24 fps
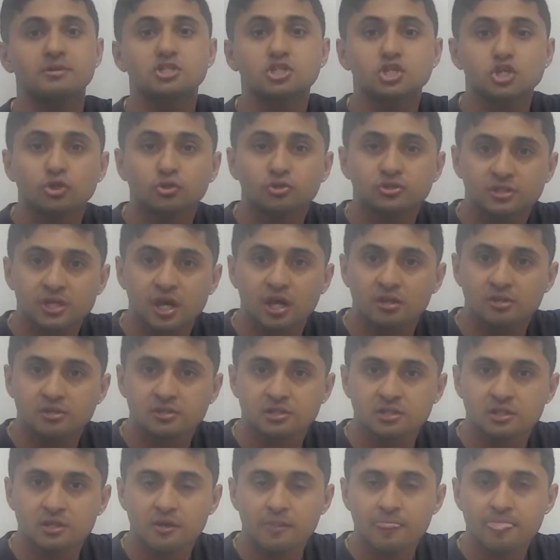mature
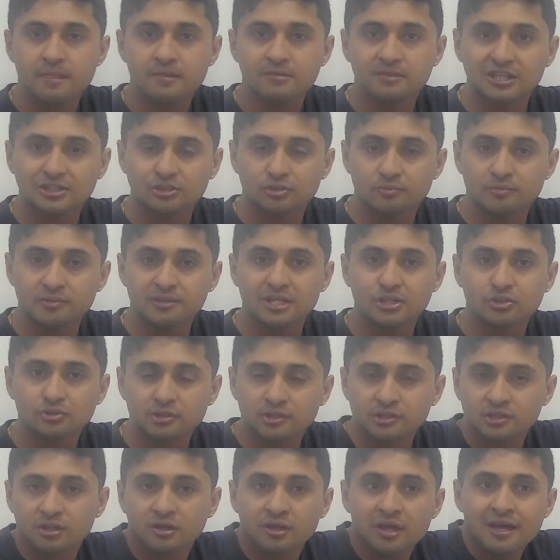cells. That's what
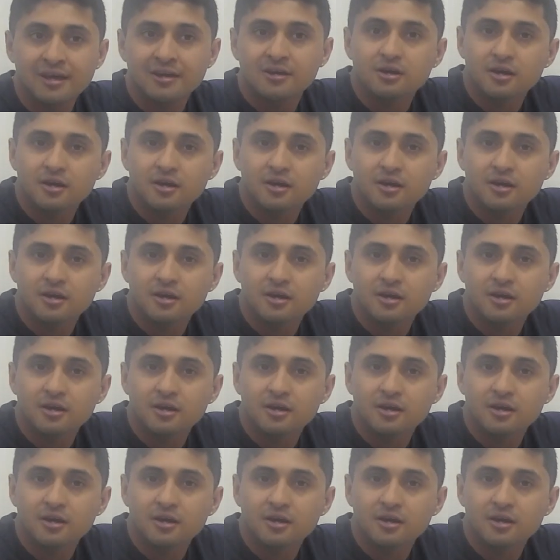these are.